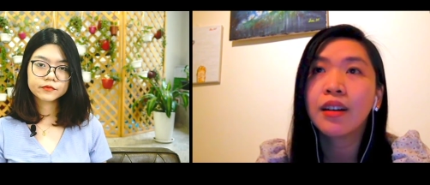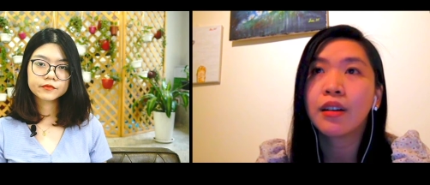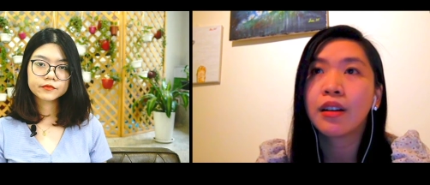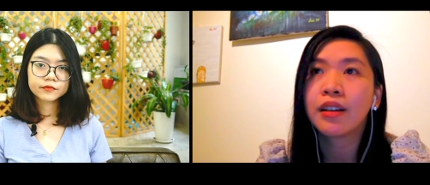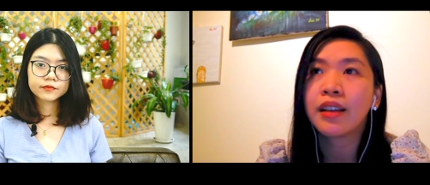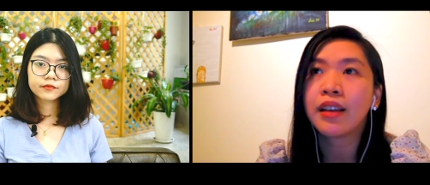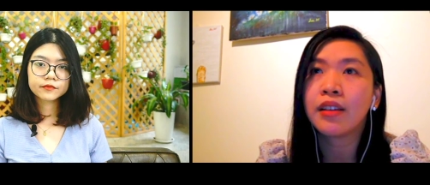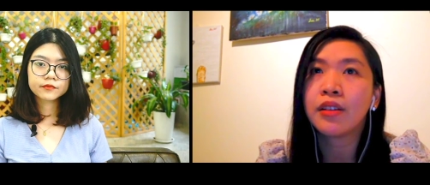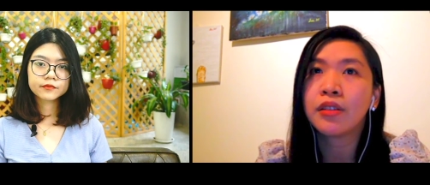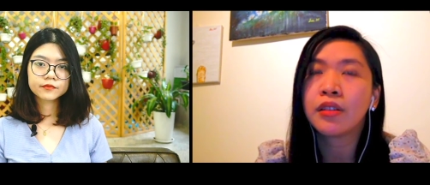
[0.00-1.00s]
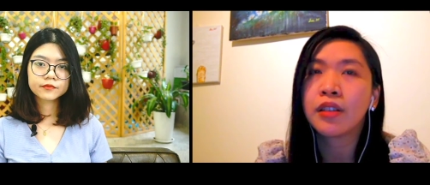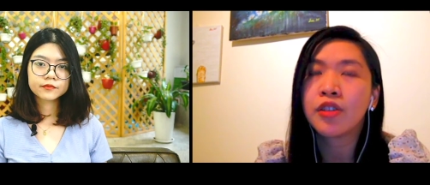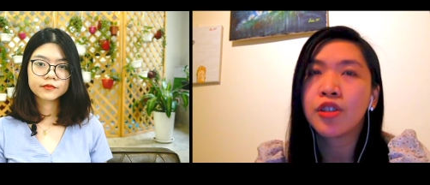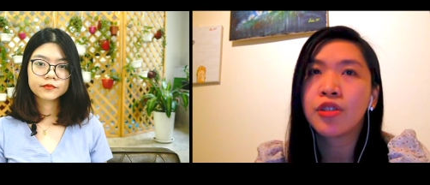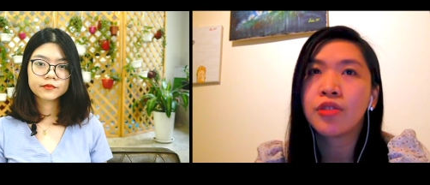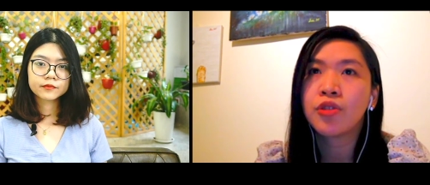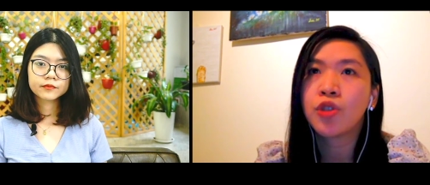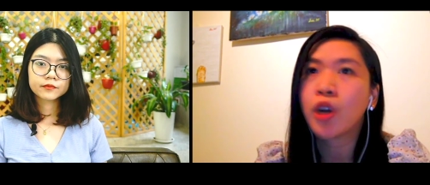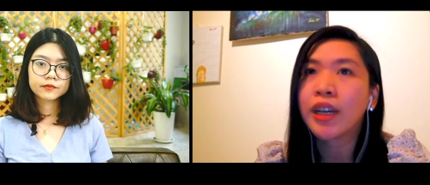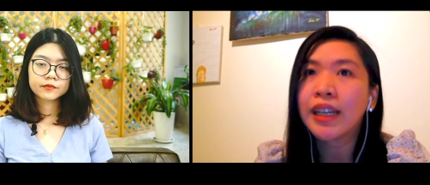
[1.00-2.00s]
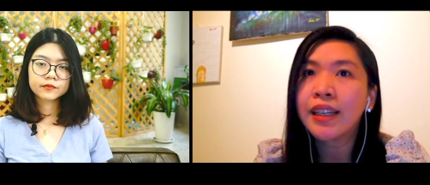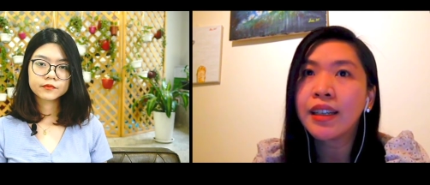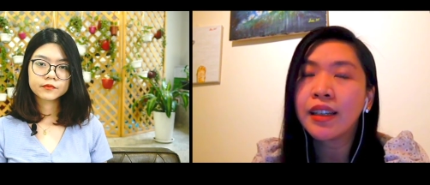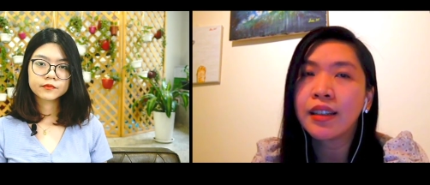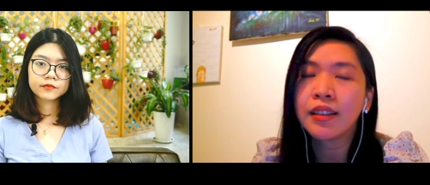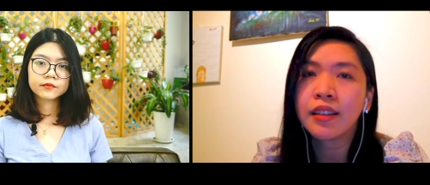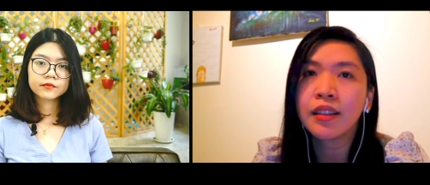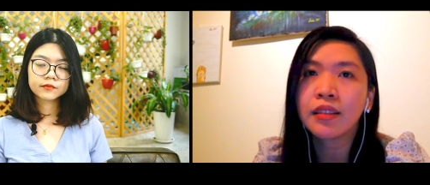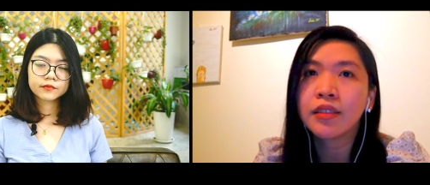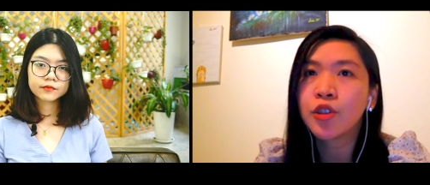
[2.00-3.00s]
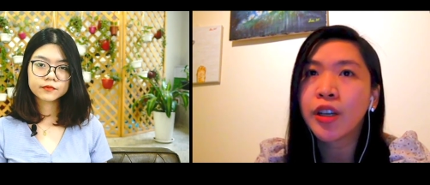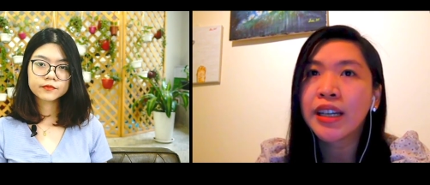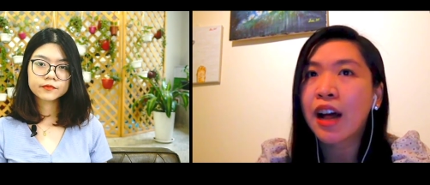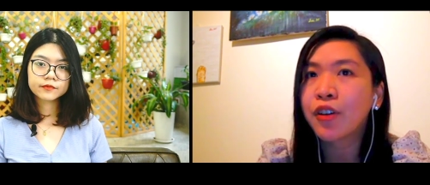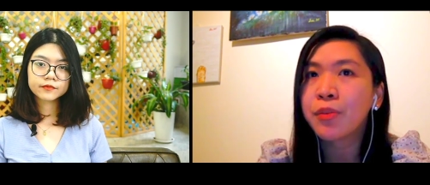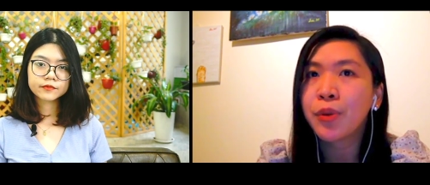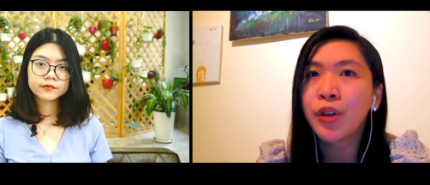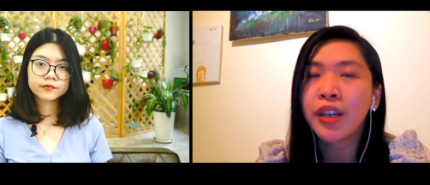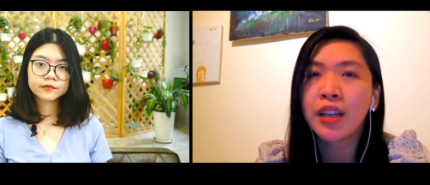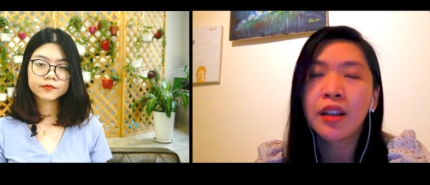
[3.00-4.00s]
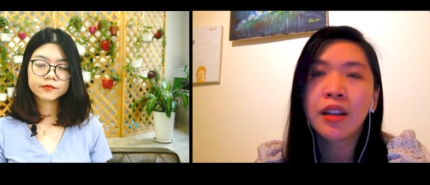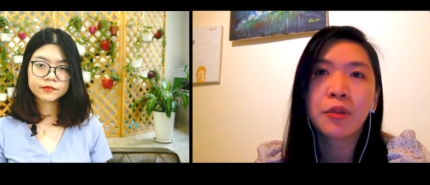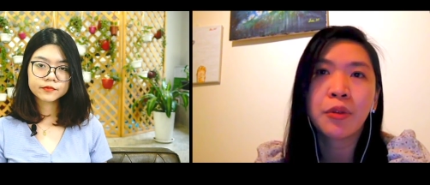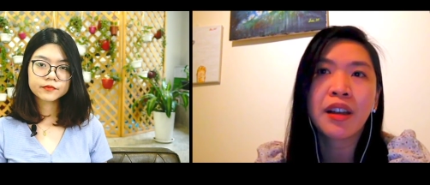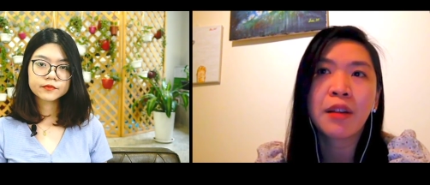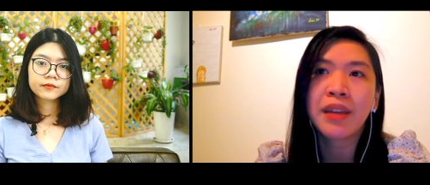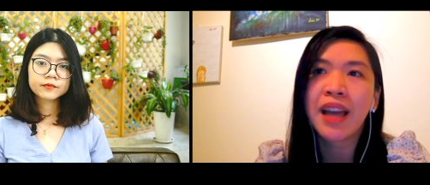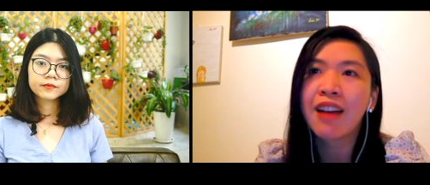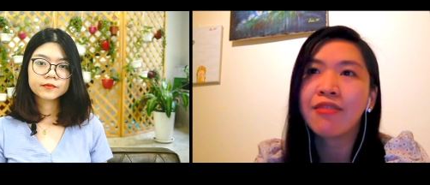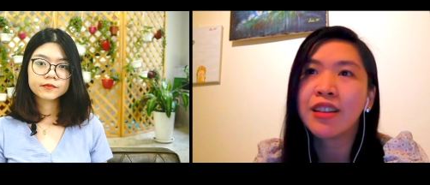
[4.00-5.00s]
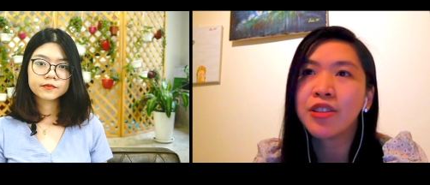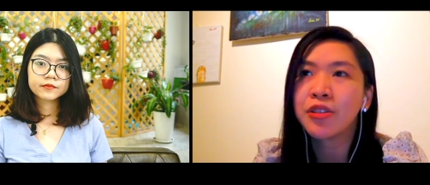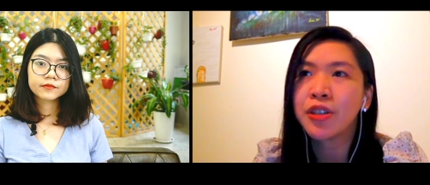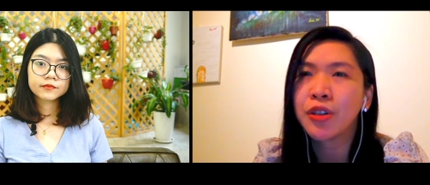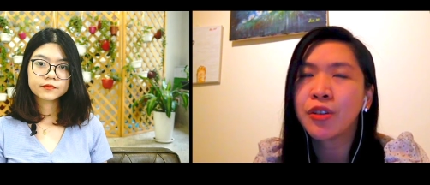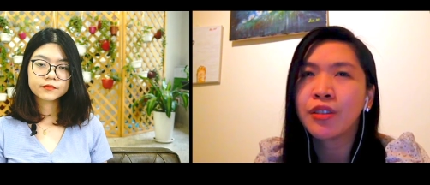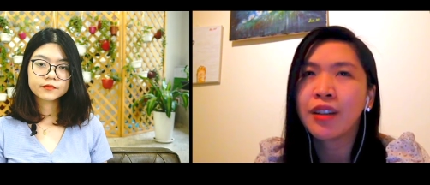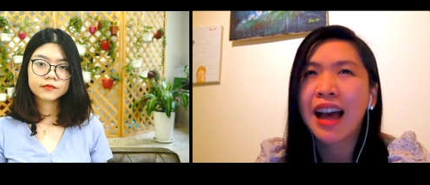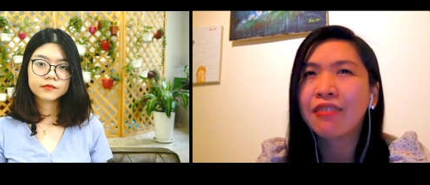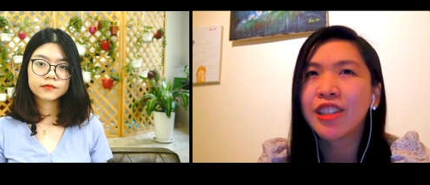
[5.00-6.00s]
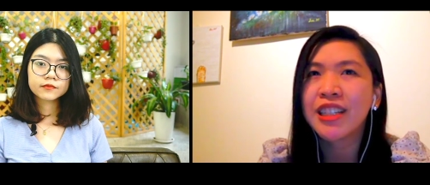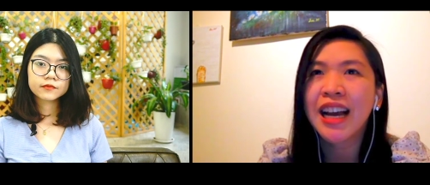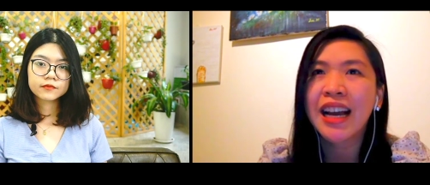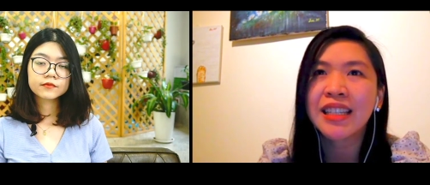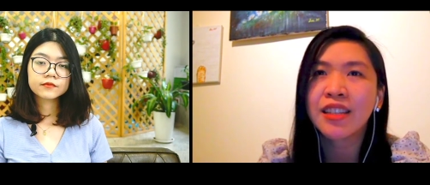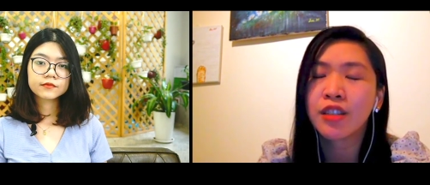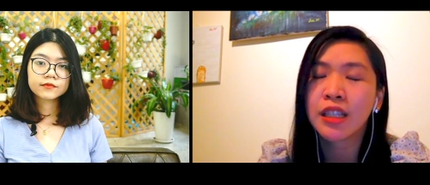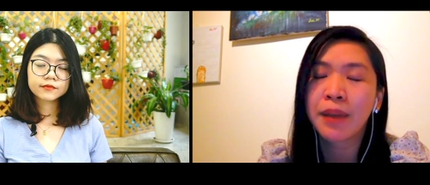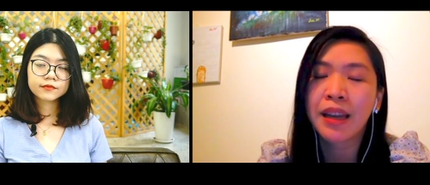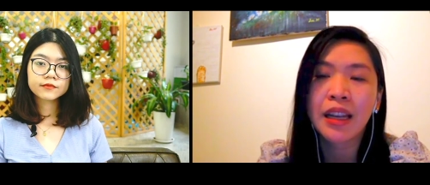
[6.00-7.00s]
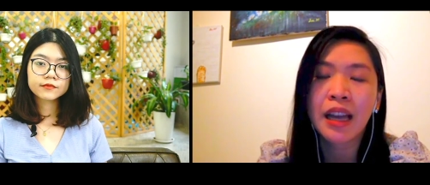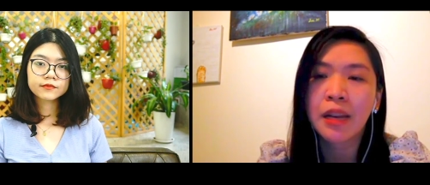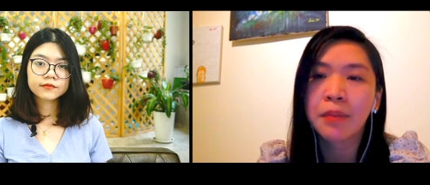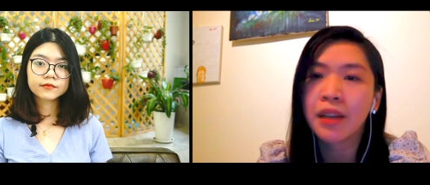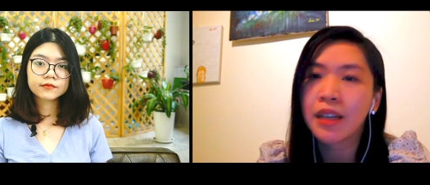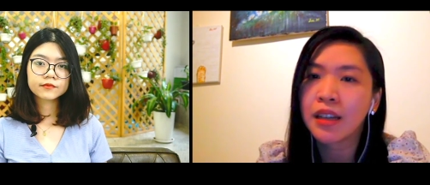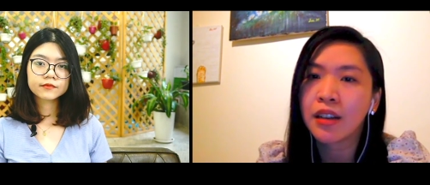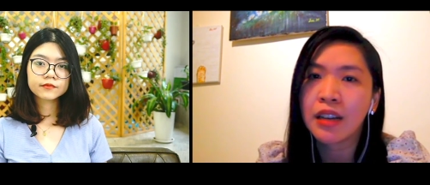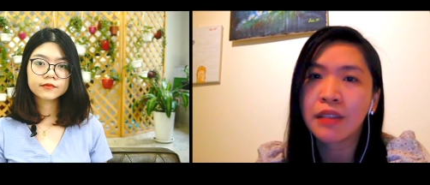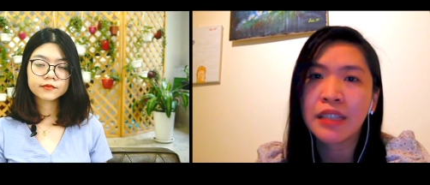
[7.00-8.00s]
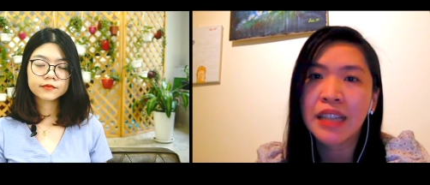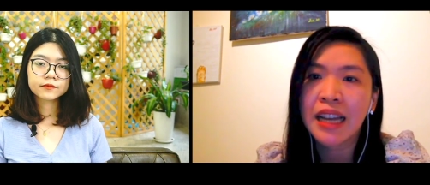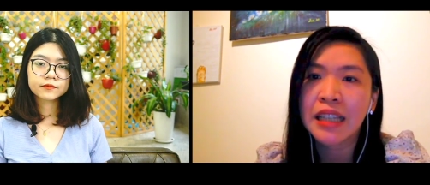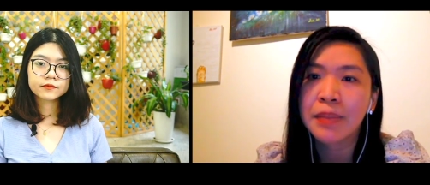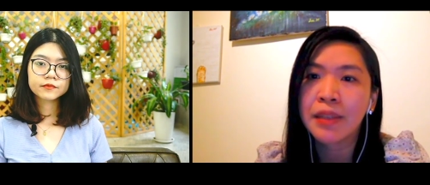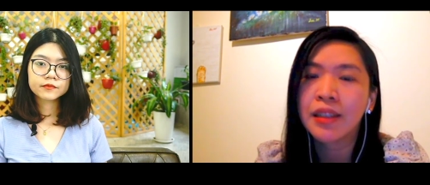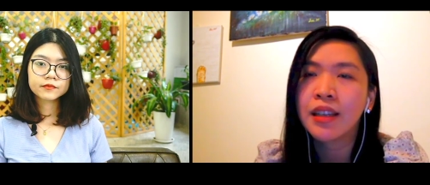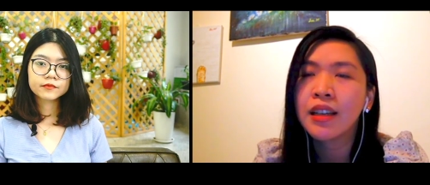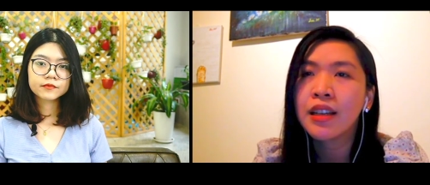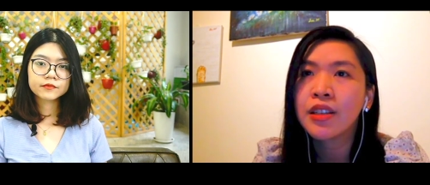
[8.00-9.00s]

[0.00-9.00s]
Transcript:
Speaker 1: or are they, you know, like just joining and uh, joining our community without me having to, you know, advertise it or spending any money on advertisement?